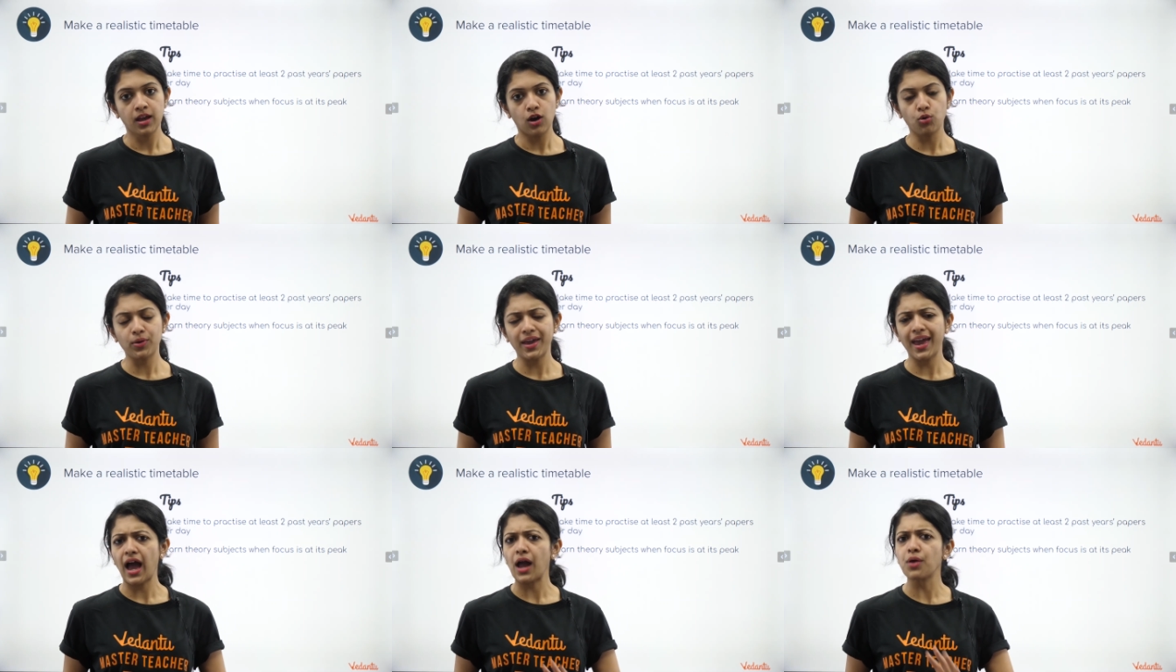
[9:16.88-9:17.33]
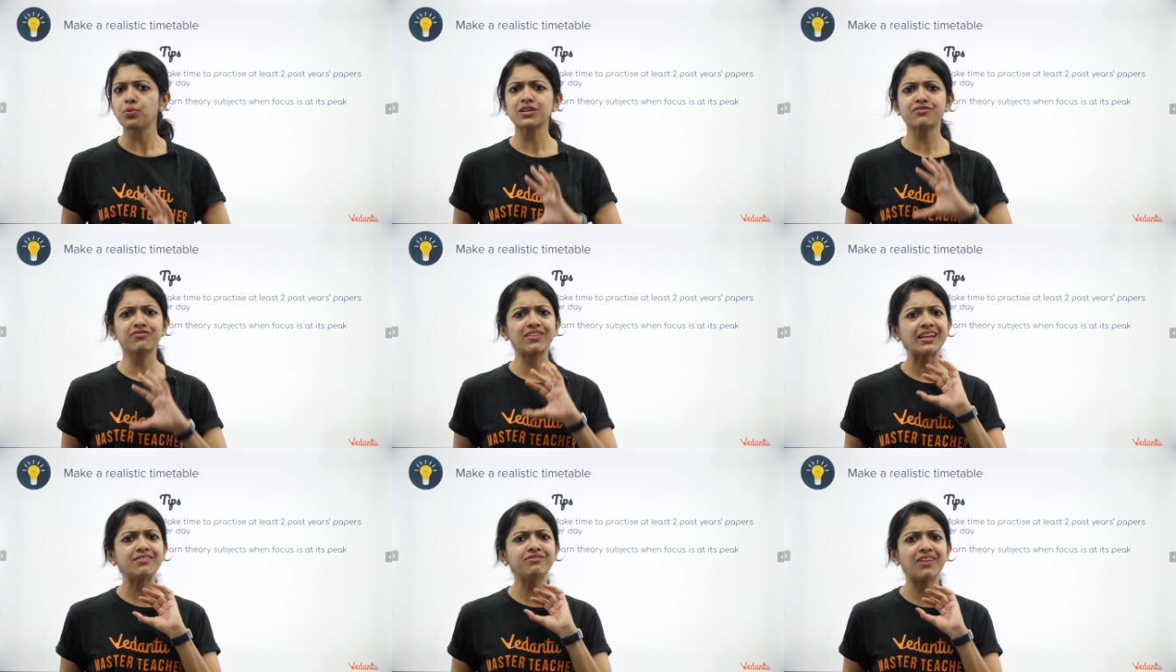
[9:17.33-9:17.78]
Okay, I would
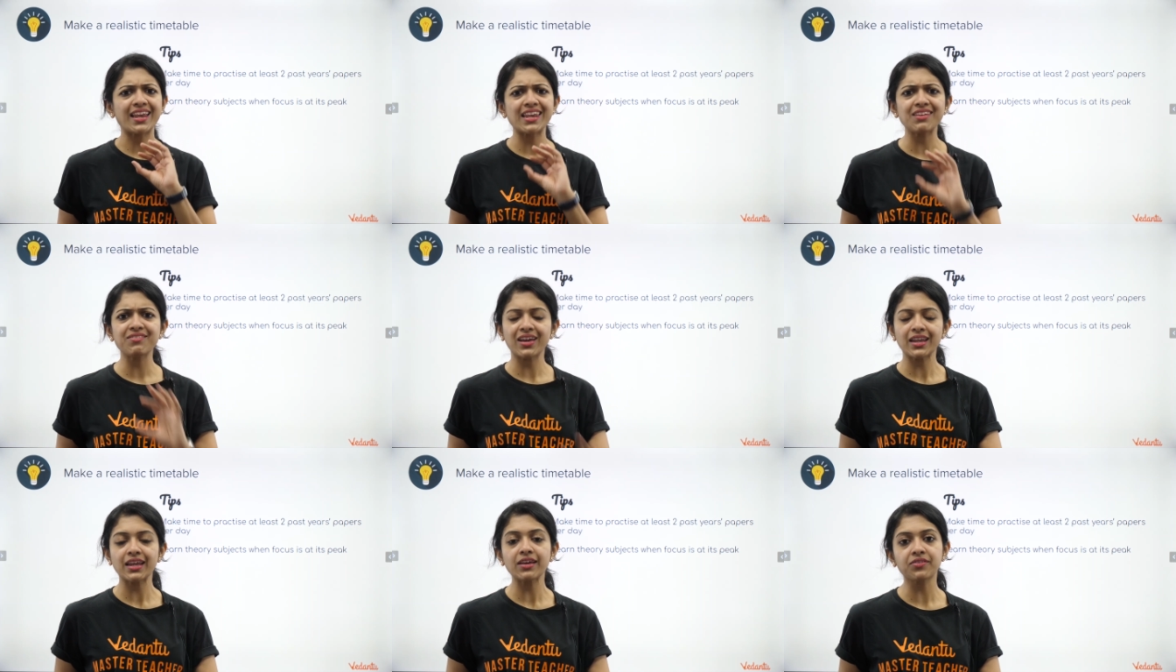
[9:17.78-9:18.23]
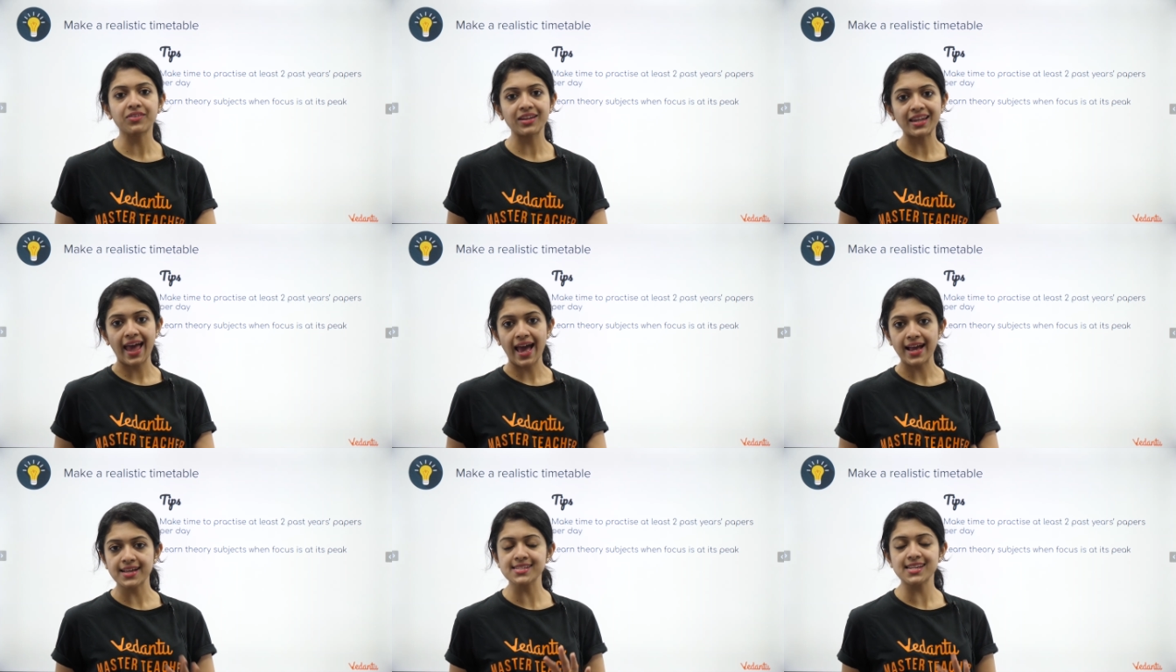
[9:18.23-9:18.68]
feel very, very
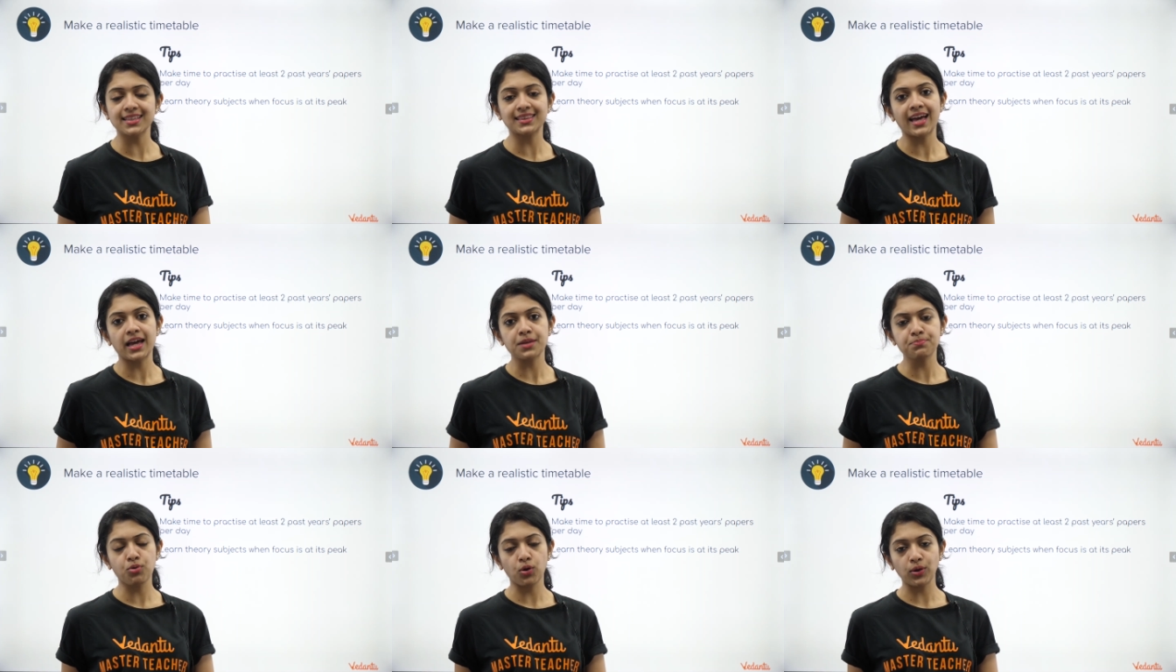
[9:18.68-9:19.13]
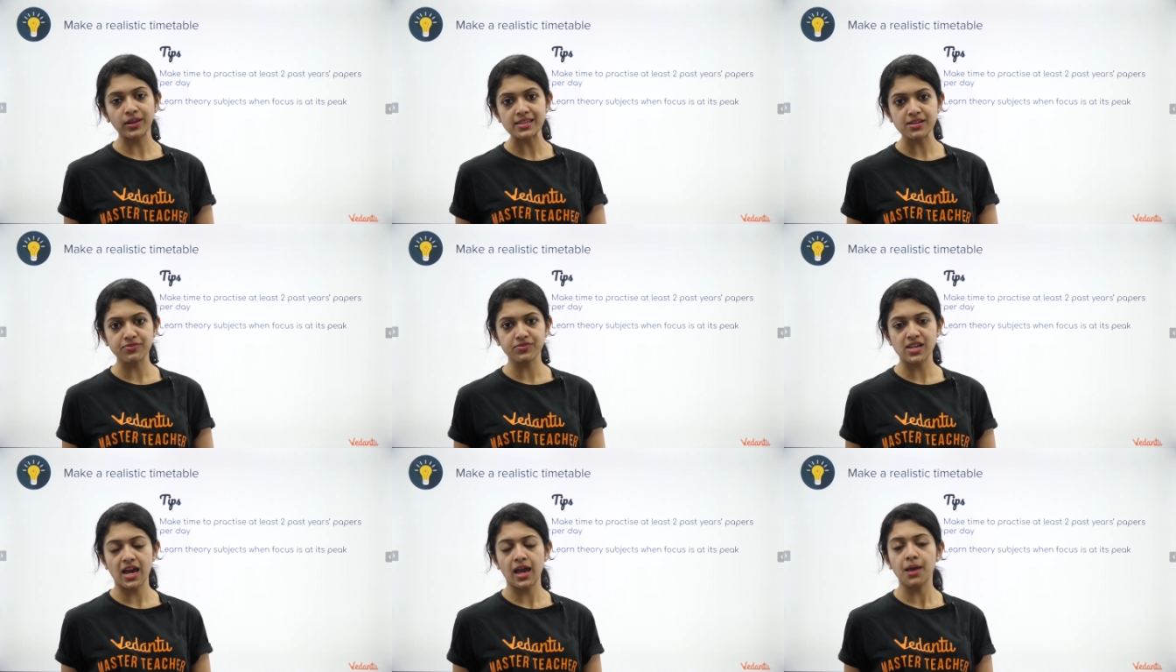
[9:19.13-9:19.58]
relaxed at that point
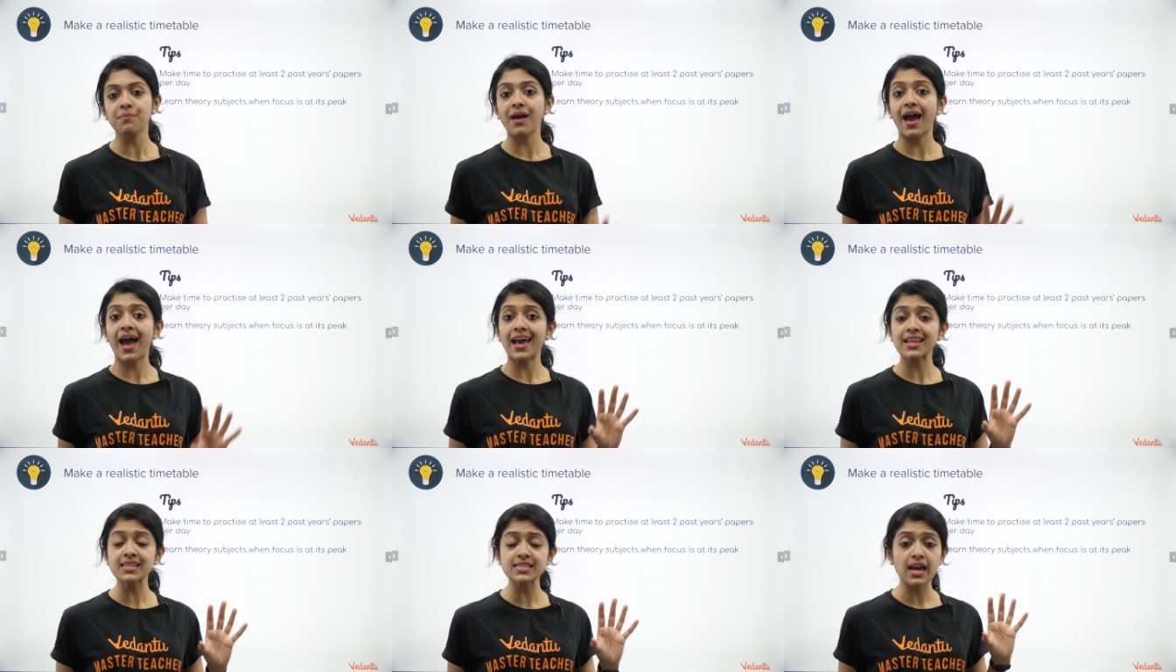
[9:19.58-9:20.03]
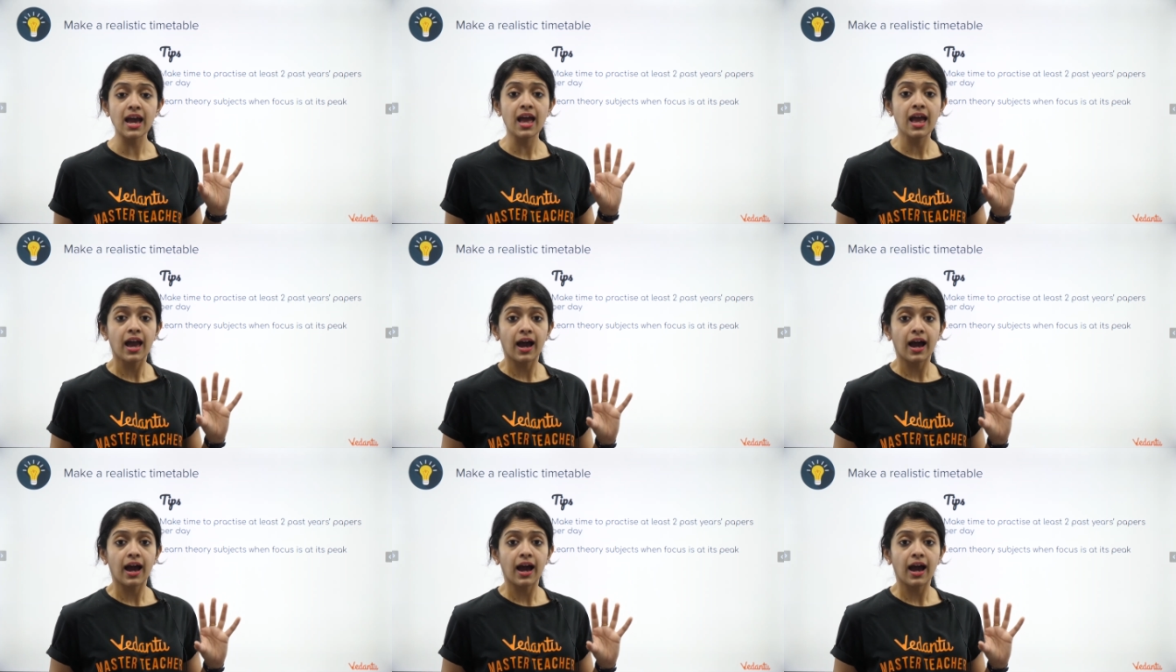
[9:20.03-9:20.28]
of time. And